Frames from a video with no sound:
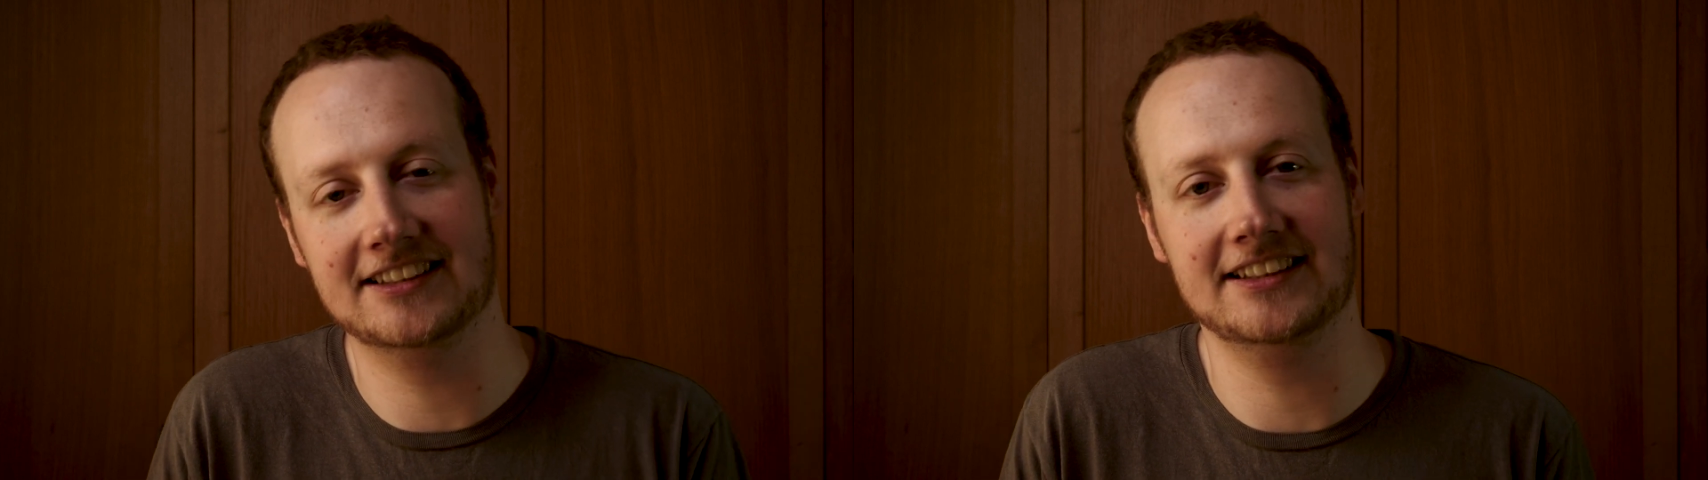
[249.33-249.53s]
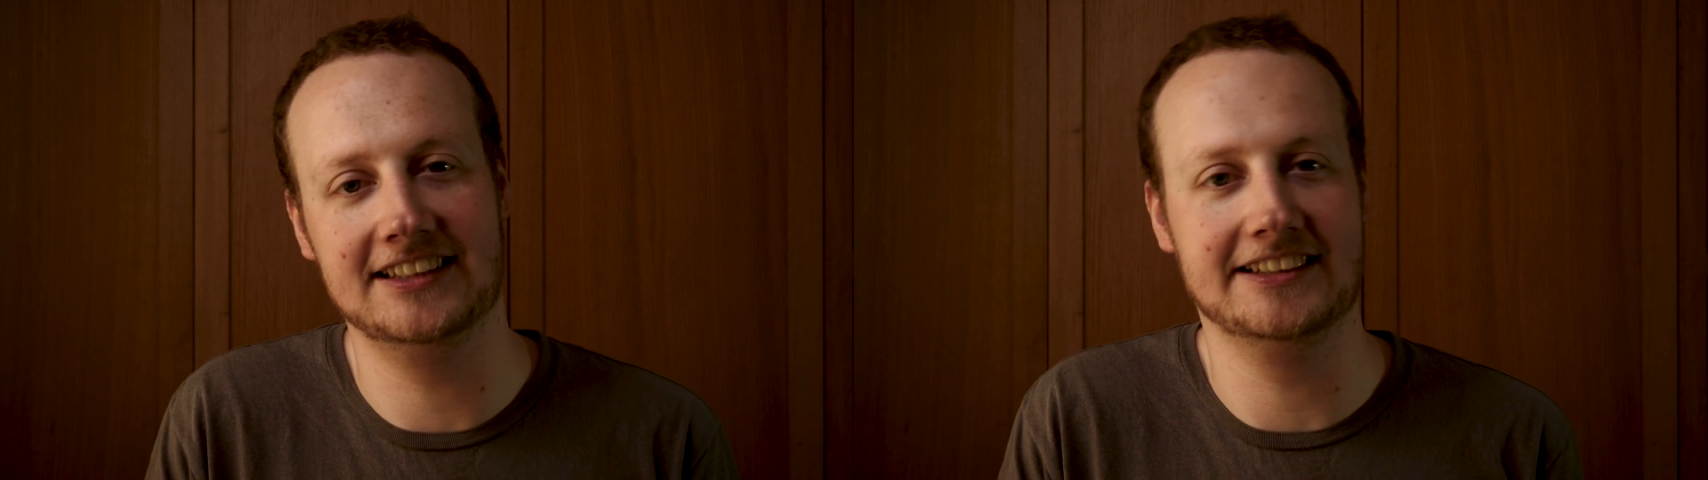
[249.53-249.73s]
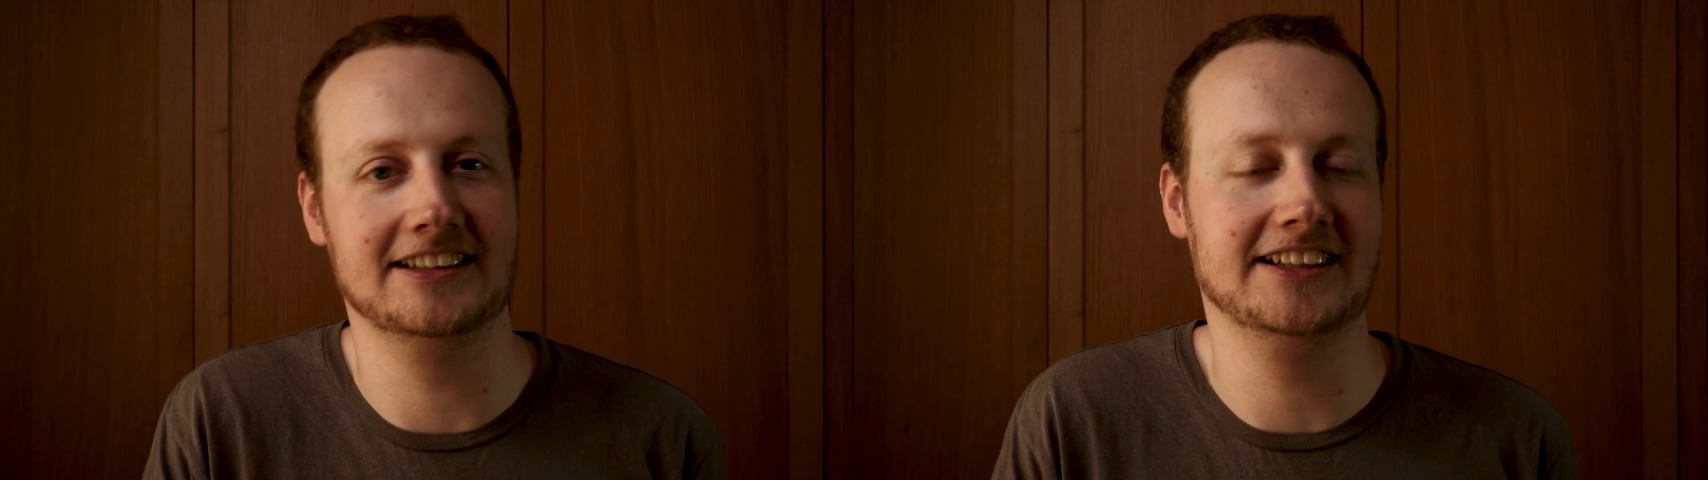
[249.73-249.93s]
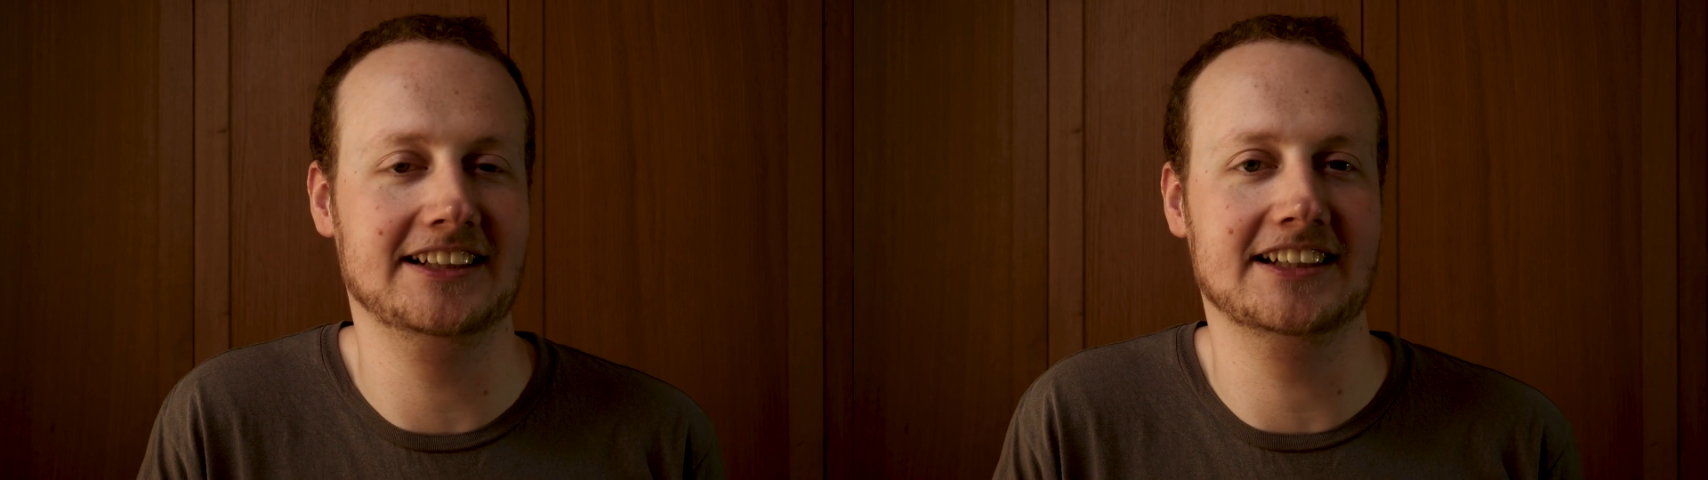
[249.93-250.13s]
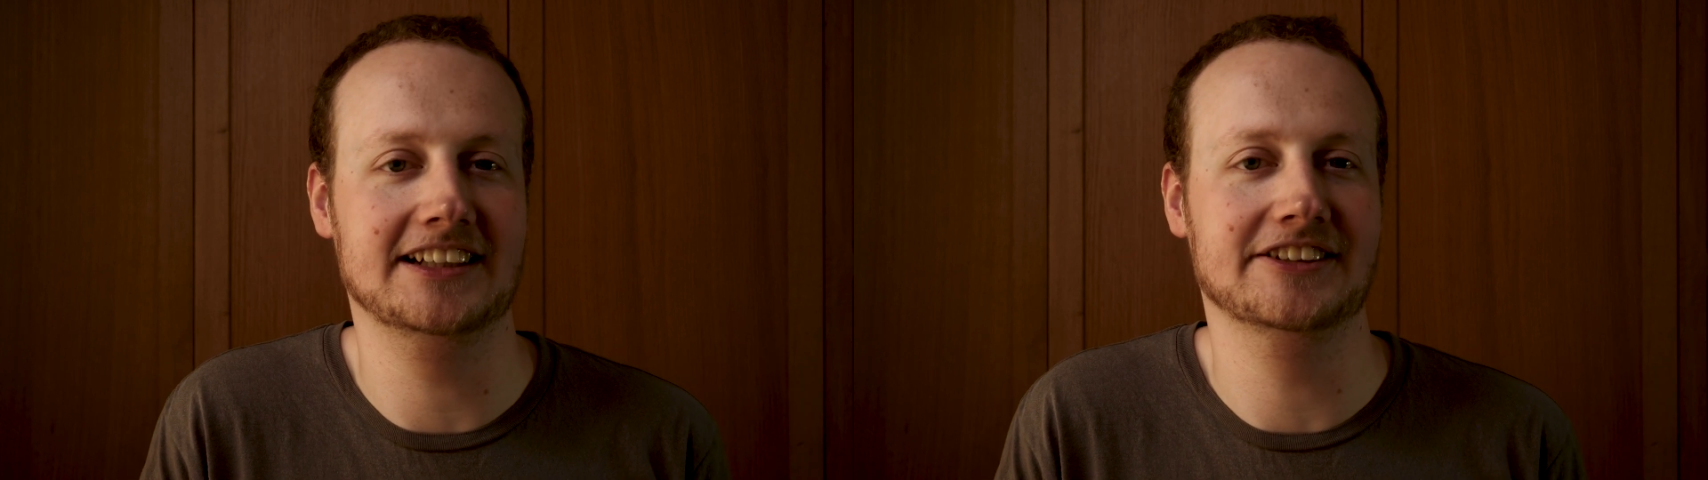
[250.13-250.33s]
and these little
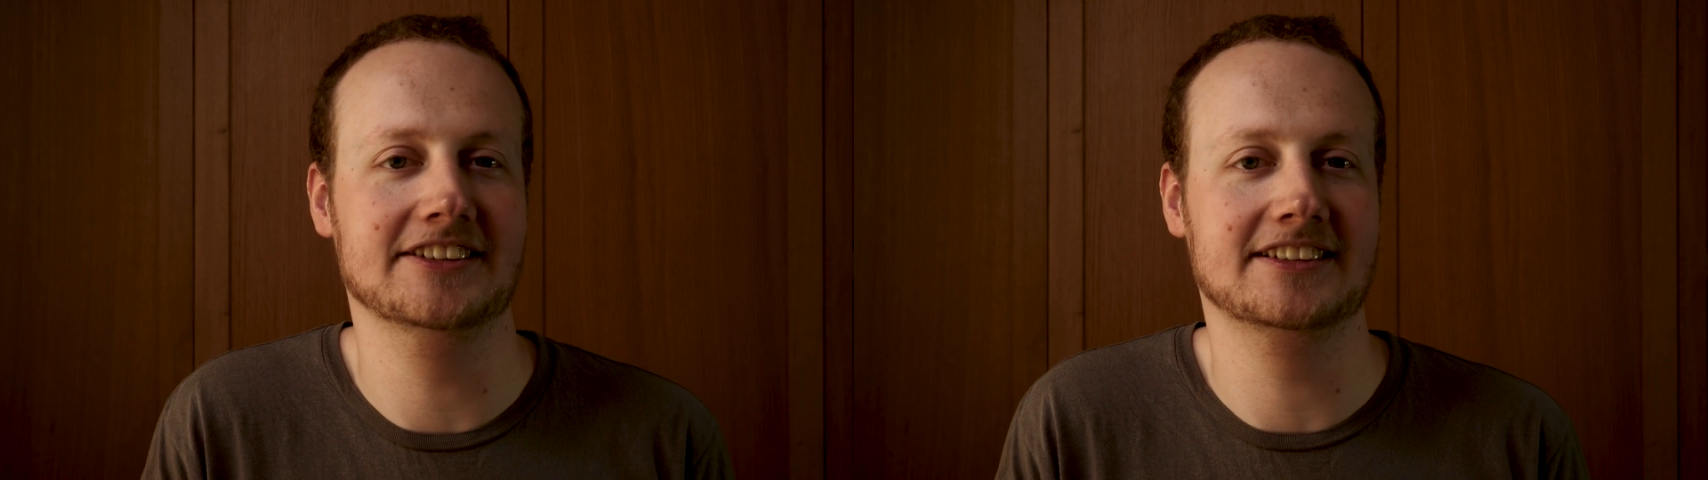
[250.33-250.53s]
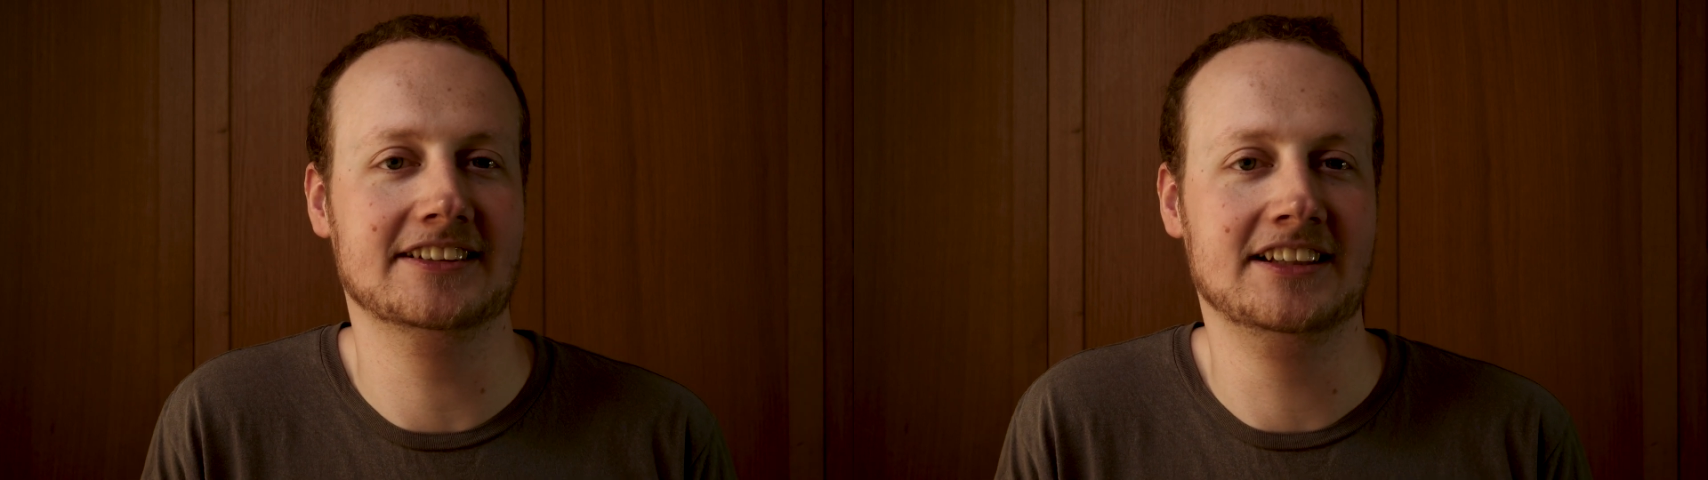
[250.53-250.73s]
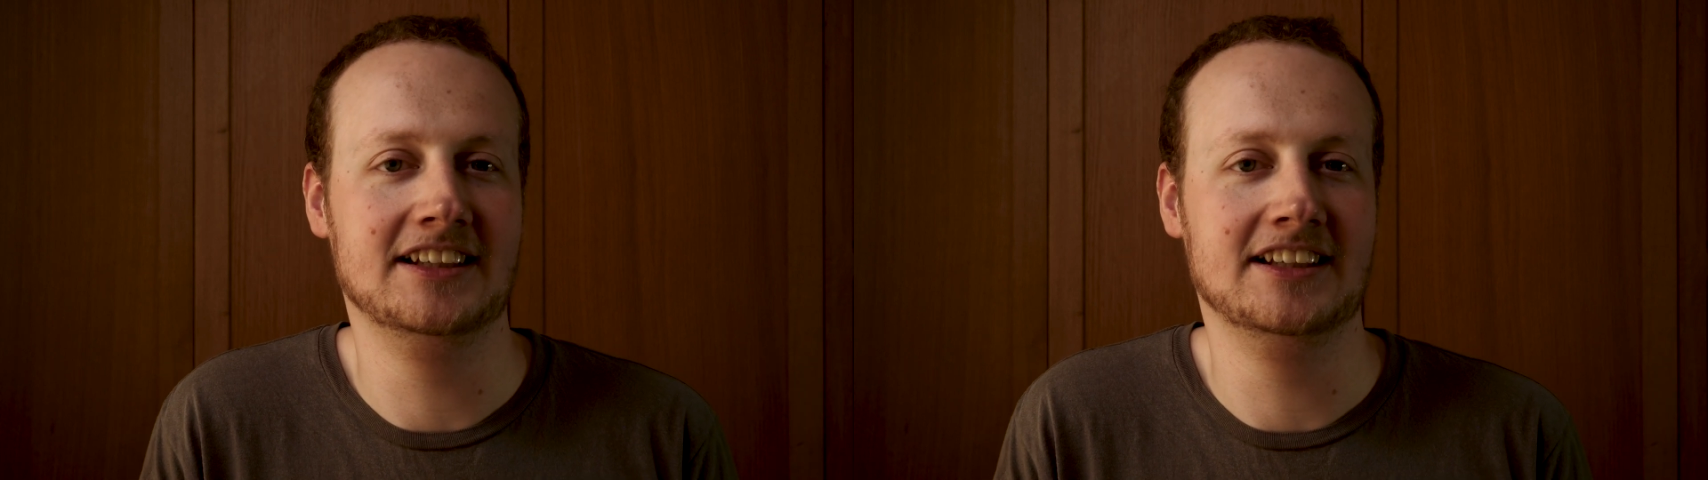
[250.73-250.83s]
details